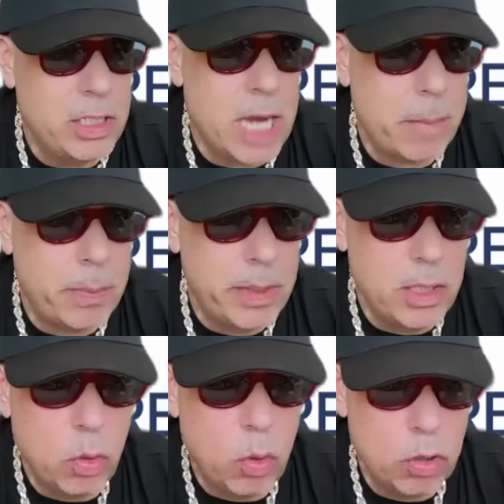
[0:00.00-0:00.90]
the
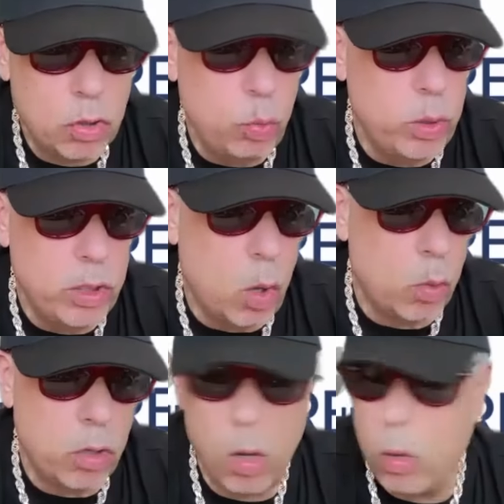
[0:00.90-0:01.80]
Japanese horse who we
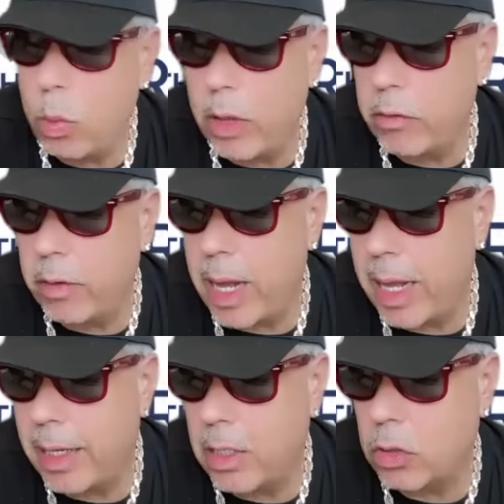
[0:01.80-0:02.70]
don't know whether or
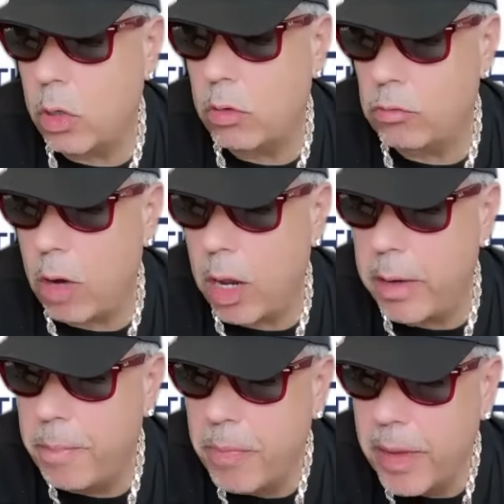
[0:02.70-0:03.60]
not is going to
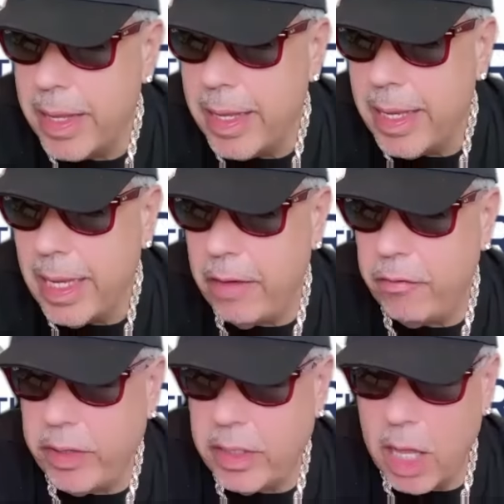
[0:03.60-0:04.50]
run. If
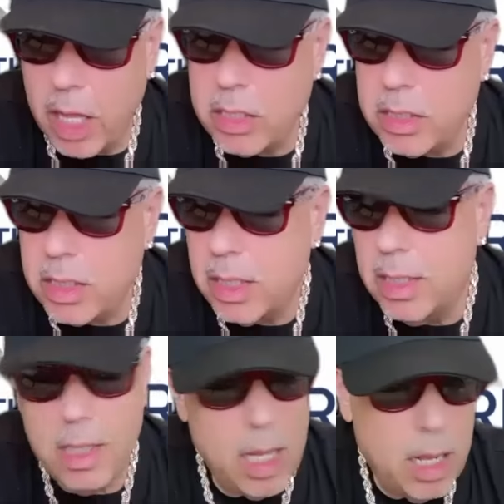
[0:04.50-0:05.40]
he does,
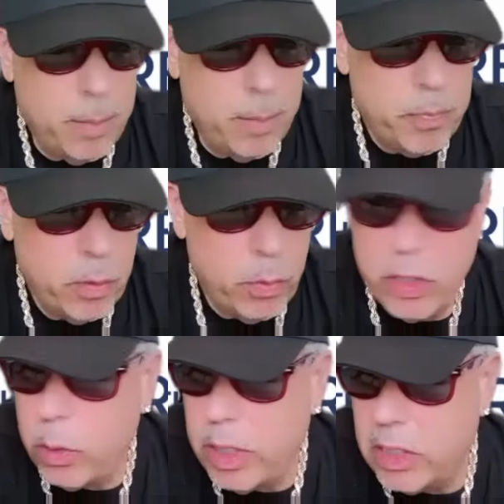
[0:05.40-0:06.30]
we
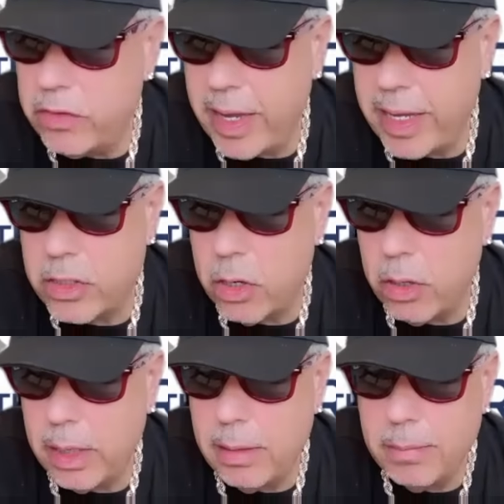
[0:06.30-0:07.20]
know he's fast
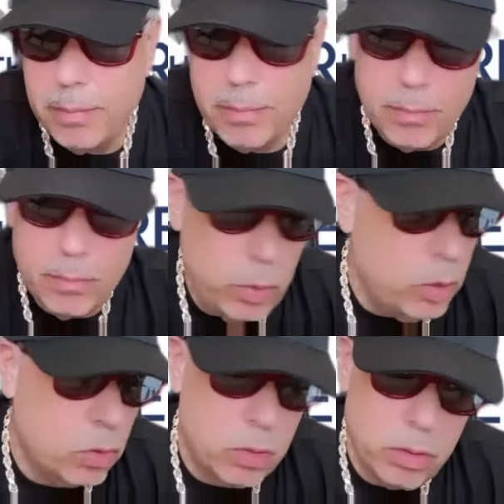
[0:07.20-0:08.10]
early. We
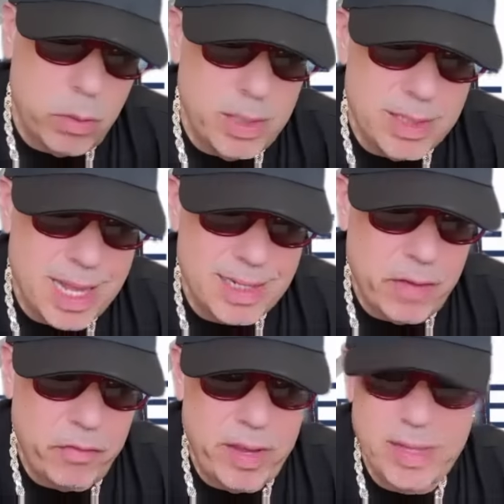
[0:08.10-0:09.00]
also know he's not
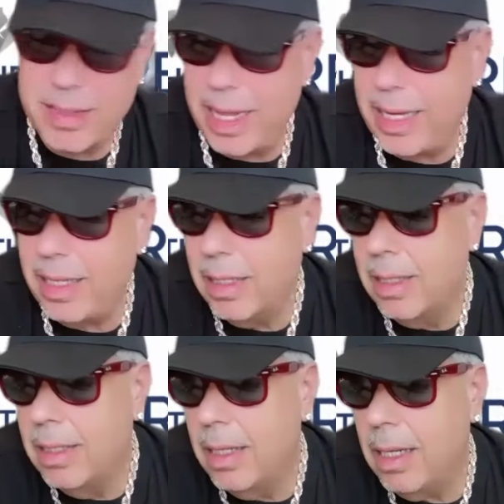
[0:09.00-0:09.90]
that fast late.
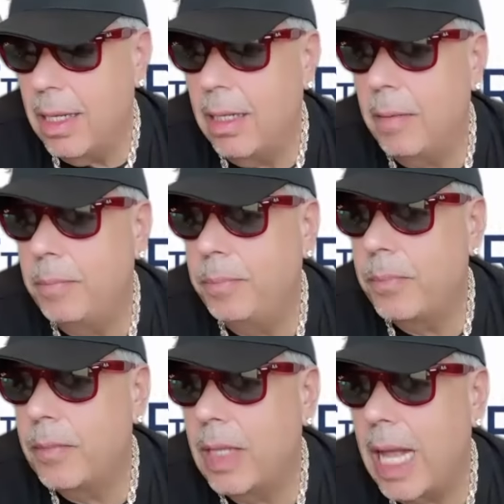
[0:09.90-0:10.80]

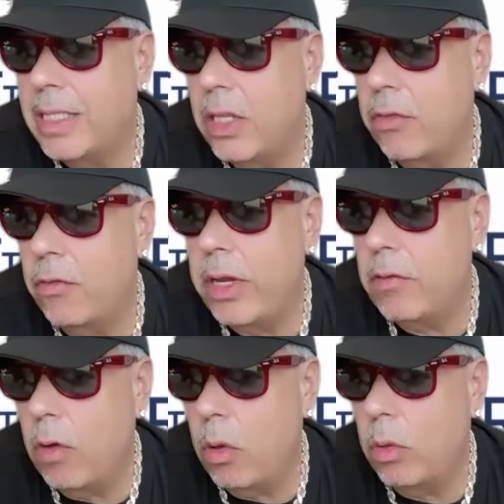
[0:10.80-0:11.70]
As a
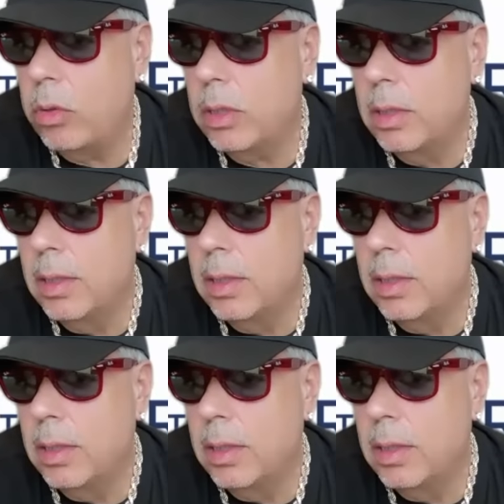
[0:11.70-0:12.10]
three-year-old,